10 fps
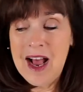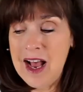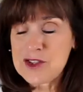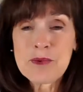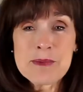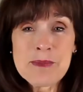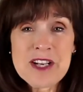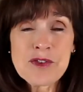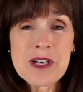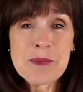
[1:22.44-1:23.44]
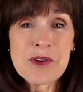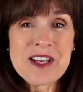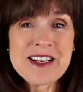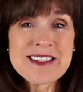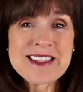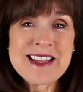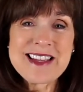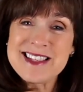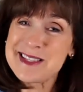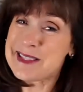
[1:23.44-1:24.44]
To remind you a couple things,
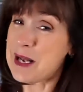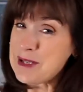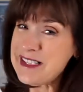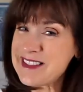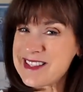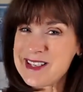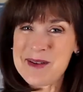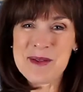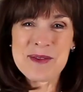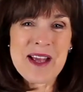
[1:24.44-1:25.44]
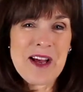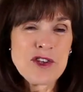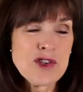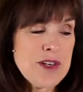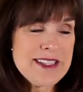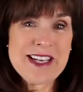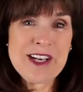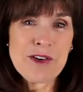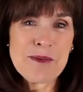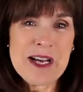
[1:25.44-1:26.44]
the summit, the Journey to
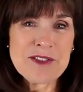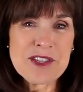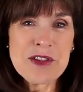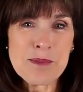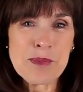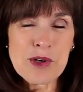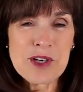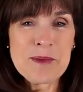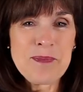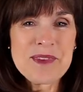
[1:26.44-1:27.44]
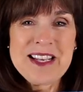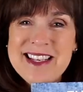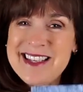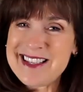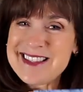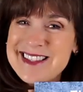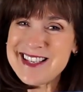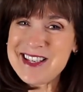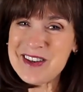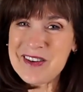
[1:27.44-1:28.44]
Hero Mountain, the book is
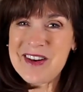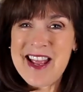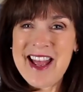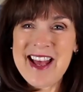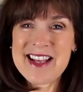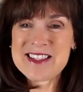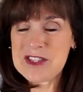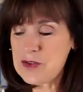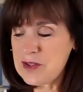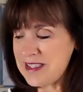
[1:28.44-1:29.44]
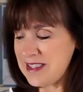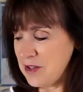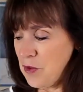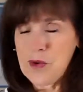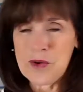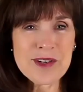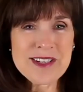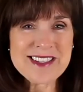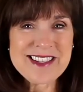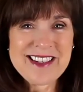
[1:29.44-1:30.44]
here and you can still order
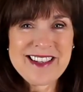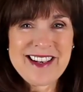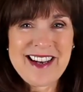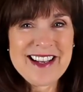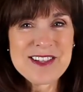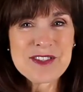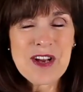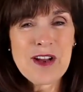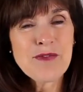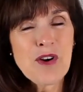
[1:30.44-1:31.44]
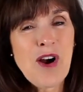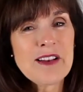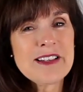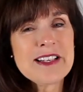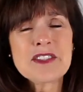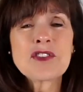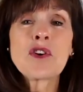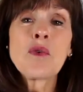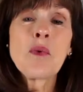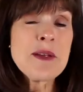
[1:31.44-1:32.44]
it in time for holidays. It's a
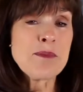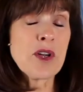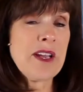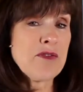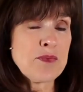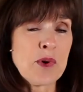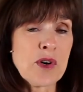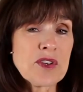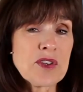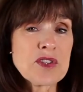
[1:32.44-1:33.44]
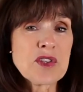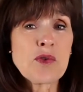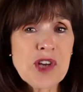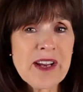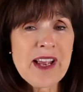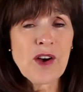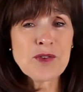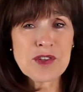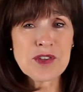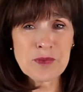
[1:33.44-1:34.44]
great book, gift book. So check
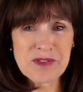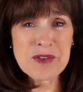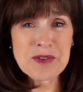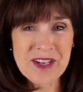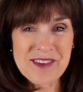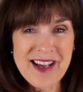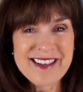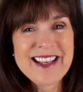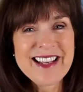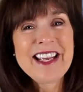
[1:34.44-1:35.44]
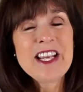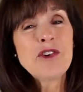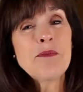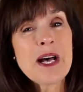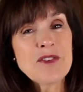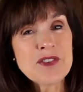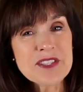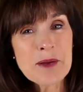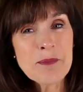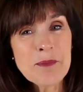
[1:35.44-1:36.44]
out the reviews on that.
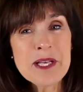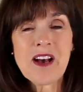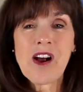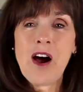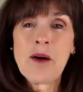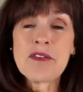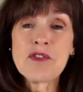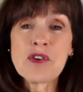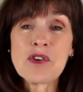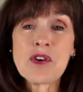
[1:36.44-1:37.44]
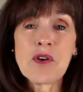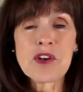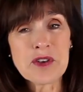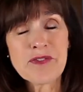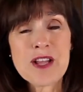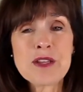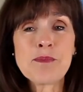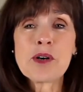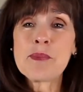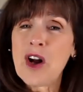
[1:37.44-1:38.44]
HeroMountainSummit.com. If you go there, you can find the
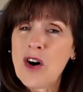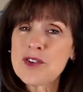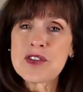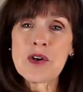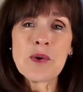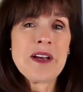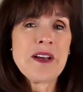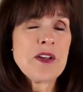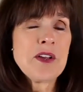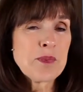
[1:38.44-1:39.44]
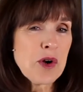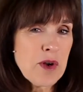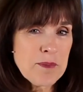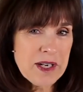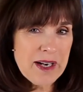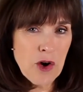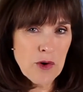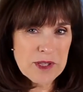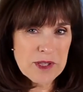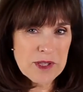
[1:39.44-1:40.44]
book, but also the program that I
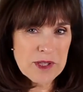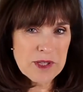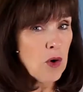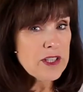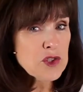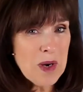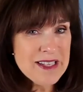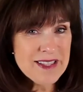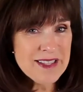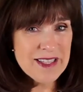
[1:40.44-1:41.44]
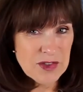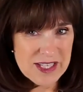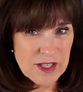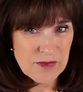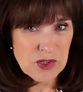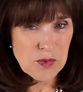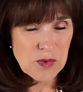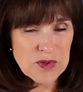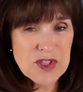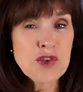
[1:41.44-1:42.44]
opened it up only twice a year to
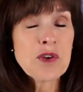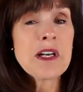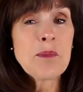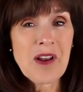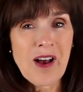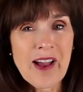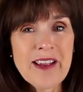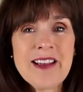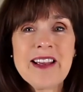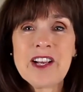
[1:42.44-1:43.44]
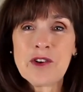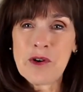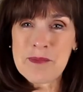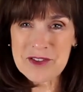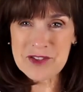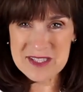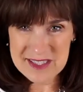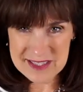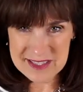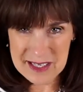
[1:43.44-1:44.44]
individuals. And you can apply Hero Mountain
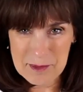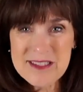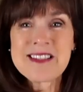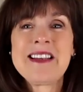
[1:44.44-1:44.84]
Summit.